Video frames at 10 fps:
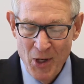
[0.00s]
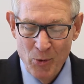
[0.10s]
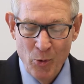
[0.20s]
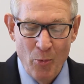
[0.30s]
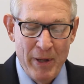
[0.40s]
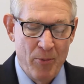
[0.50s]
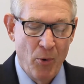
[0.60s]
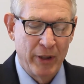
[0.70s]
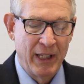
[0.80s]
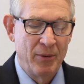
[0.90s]
we'll be
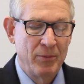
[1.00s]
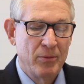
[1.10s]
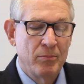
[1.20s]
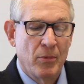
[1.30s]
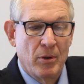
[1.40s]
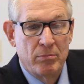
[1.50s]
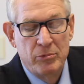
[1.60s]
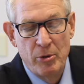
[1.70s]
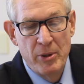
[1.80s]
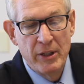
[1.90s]

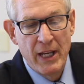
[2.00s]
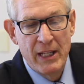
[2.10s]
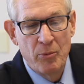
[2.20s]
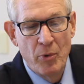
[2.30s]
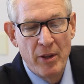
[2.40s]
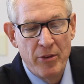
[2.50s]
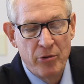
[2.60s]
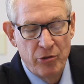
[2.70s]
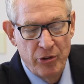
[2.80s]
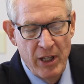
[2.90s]
communicating with
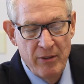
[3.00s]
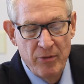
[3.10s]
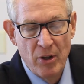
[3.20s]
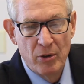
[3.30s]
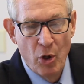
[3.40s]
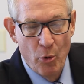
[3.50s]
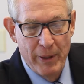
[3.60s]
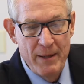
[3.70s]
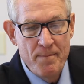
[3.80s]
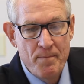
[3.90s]
Steve Laube,